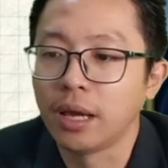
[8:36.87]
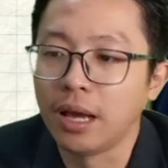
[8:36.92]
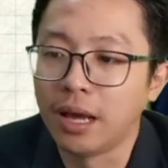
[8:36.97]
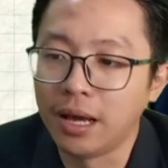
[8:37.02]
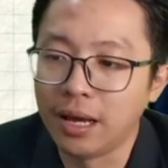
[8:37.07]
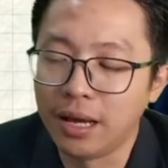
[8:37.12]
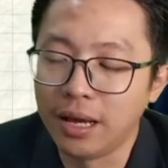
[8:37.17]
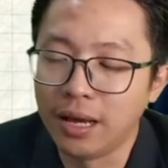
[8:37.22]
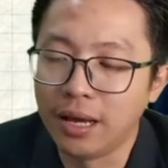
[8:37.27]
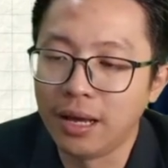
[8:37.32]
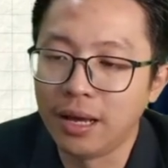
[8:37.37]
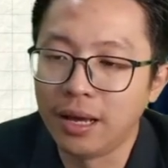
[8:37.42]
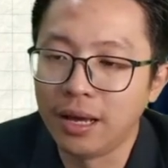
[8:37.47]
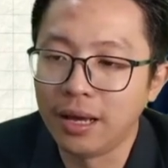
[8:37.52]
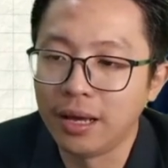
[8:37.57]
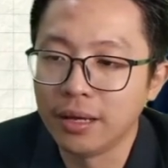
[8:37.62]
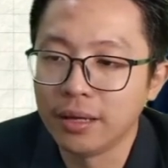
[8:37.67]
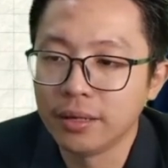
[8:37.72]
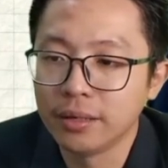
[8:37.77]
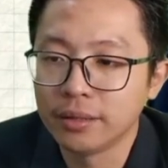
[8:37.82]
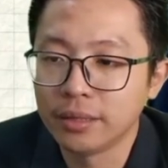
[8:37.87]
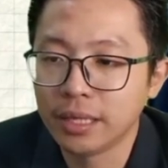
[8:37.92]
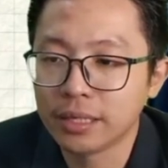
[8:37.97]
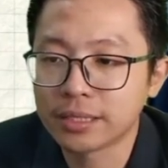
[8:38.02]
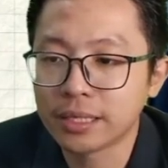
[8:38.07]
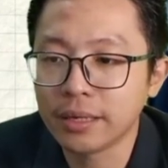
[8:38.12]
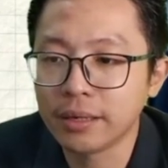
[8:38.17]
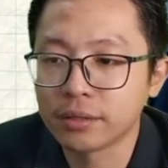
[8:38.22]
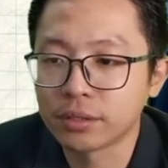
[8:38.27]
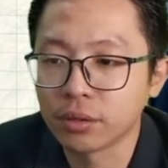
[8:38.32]

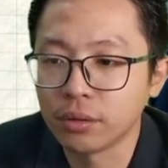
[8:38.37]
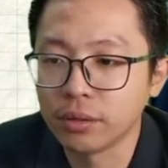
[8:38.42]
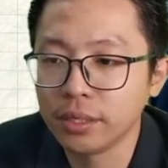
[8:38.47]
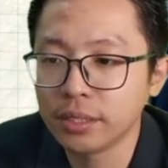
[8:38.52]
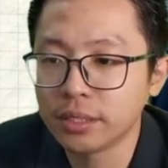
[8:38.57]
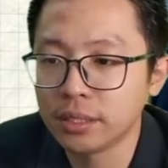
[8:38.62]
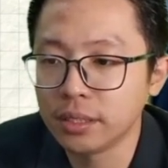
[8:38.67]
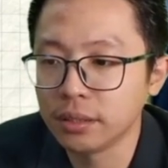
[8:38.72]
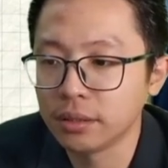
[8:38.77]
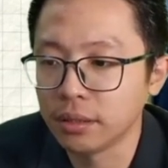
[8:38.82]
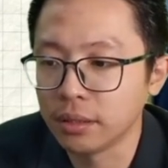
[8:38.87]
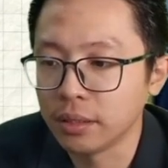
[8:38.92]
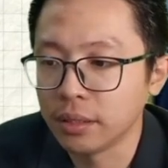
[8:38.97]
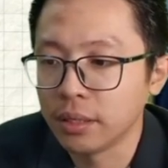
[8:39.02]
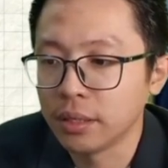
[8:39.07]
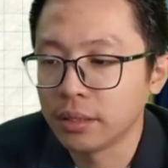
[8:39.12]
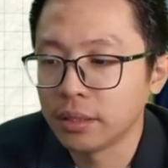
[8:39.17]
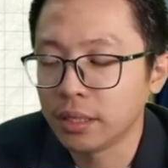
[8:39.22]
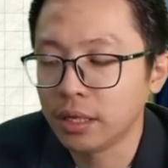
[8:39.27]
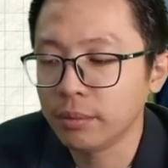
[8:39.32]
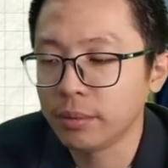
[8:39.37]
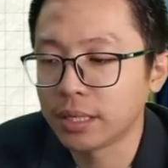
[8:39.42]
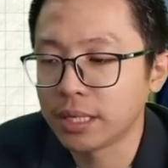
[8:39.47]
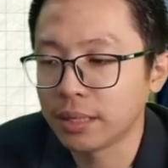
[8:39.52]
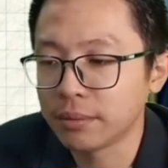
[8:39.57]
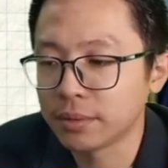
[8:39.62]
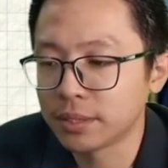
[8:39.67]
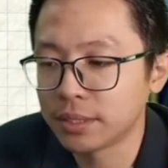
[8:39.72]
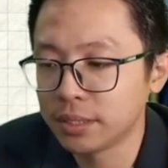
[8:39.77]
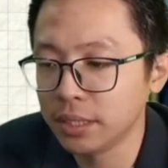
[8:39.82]
Last time it's only C0. Now it
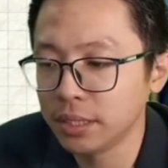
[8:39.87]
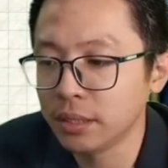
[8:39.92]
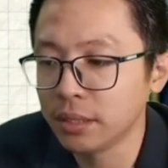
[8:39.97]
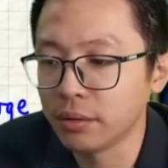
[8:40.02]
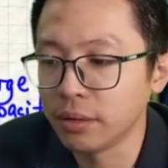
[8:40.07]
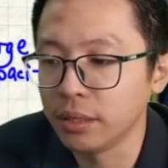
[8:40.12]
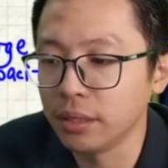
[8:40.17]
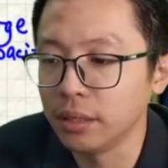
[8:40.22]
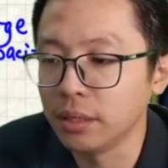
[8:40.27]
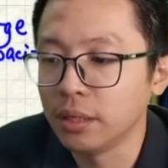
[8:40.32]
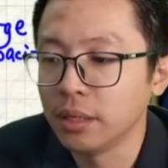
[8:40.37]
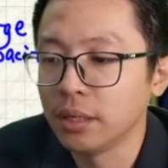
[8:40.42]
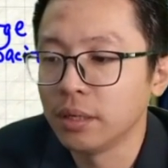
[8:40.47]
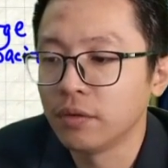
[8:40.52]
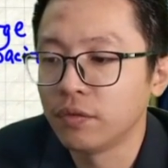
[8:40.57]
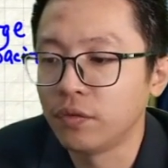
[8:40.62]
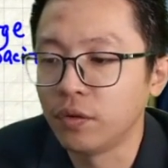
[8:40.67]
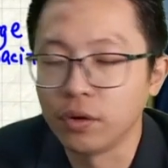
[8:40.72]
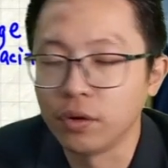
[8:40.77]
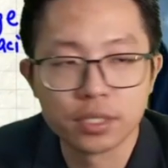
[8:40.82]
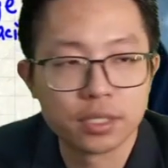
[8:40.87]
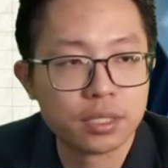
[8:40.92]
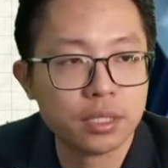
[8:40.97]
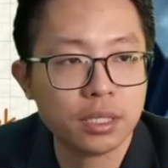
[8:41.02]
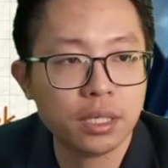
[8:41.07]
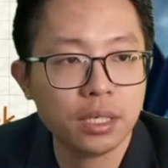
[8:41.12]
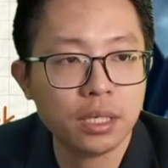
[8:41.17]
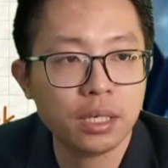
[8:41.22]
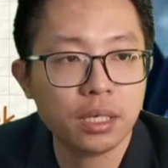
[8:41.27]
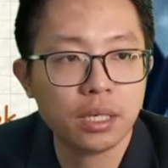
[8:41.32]
becomes C already. For
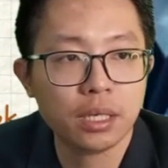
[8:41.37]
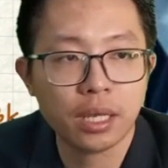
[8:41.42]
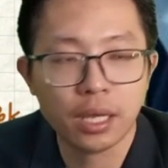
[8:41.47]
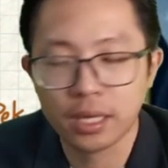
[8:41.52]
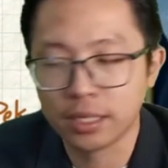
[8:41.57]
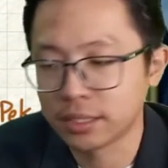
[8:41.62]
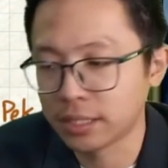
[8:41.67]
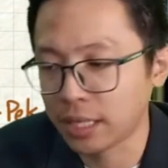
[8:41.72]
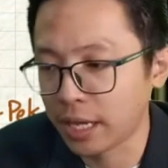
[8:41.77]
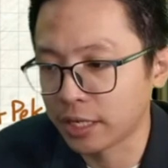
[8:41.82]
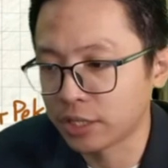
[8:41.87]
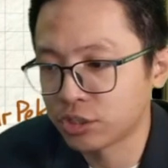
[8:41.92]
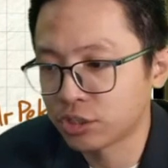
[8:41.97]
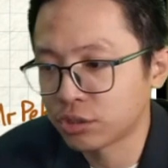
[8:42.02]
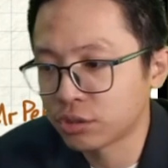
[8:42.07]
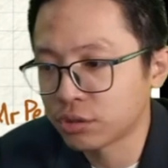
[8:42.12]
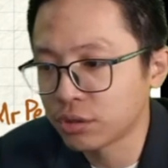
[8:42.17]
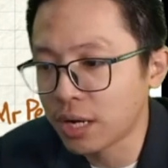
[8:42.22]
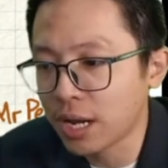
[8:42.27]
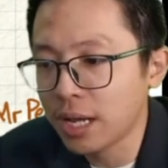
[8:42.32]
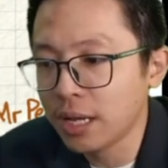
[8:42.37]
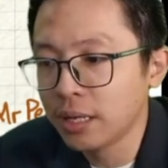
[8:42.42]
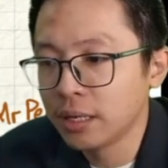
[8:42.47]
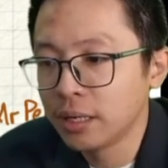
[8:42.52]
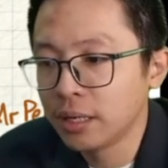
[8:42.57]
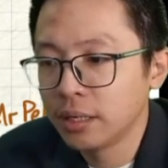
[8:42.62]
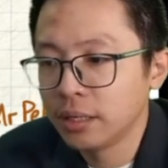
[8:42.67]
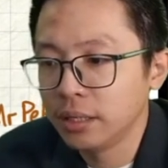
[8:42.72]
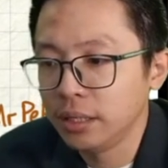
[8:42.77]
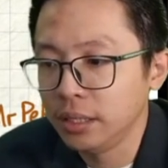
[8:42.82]
C, it has extra
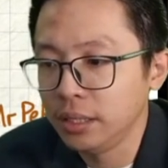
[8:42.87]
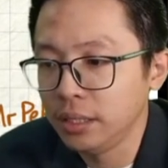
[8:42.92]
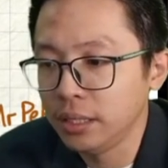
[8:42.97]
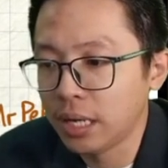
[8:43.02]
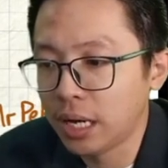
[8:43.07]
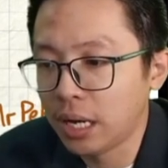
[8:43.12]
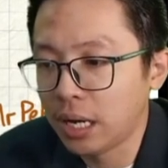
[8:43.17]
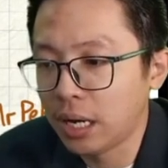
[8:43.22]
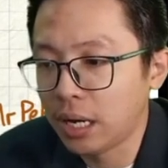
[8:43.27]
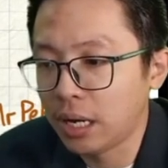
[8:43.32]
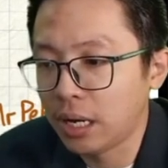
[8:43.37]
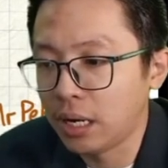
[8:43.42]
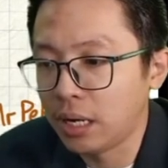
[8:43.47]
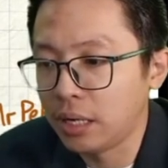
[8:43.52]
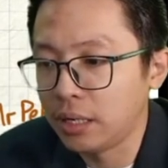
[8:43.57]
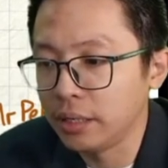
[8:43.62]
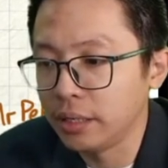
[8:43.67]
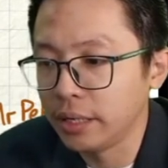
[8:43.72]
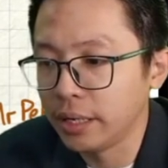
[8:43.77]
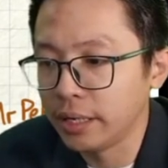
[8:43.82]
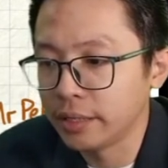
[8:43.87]
ER.